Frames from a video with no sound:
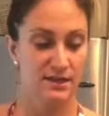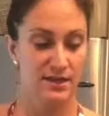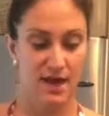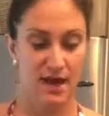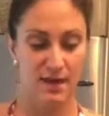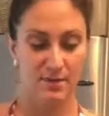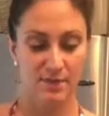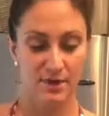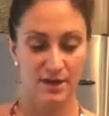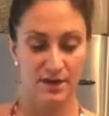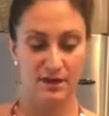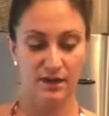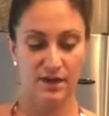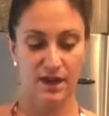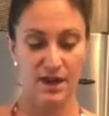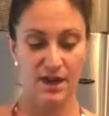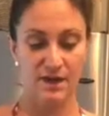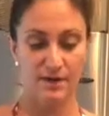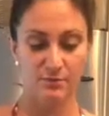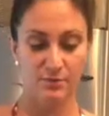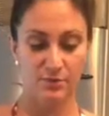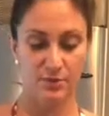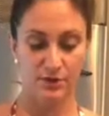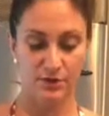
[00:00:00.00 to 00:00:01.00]
I'm gonna
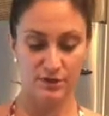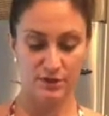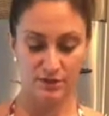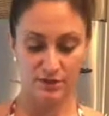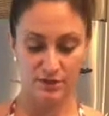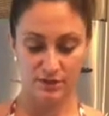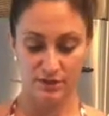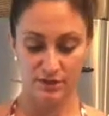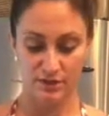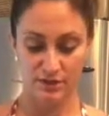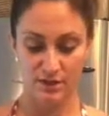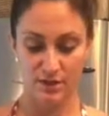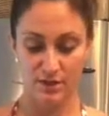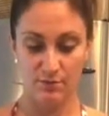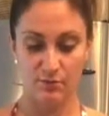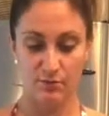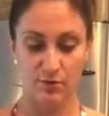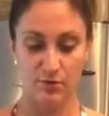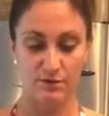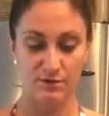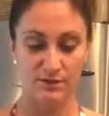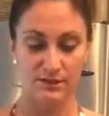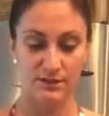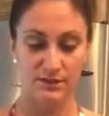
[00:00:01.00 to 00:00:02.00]
kind of put some
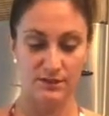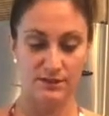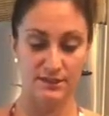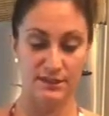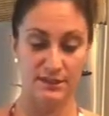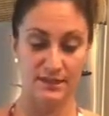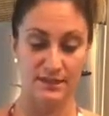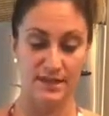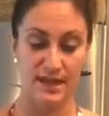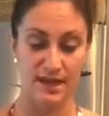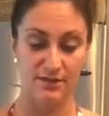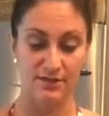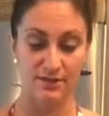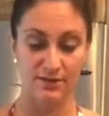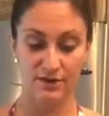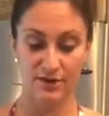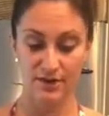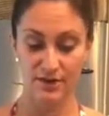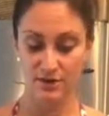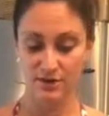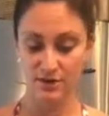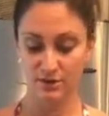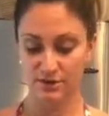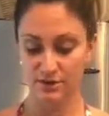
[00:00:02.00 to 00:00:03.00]
roses together
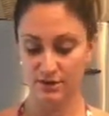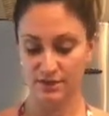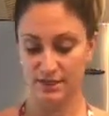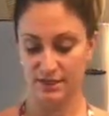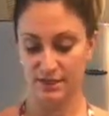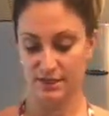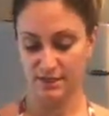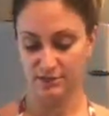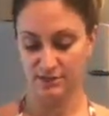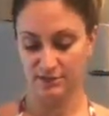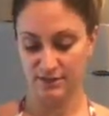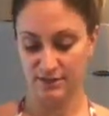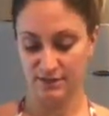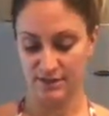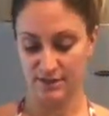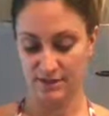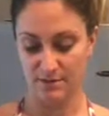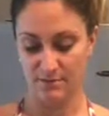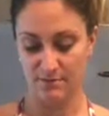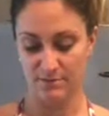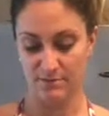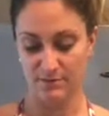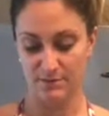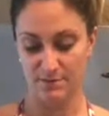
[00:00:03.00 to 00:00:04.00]
here just to give this
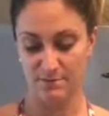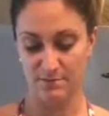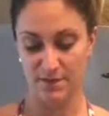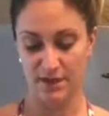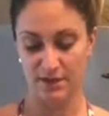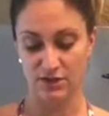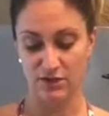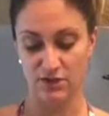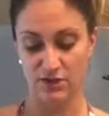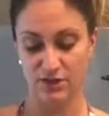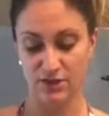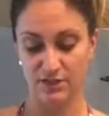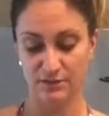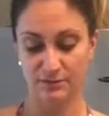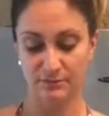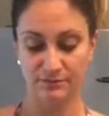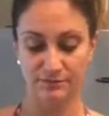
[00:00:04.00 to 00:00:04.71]
some dimension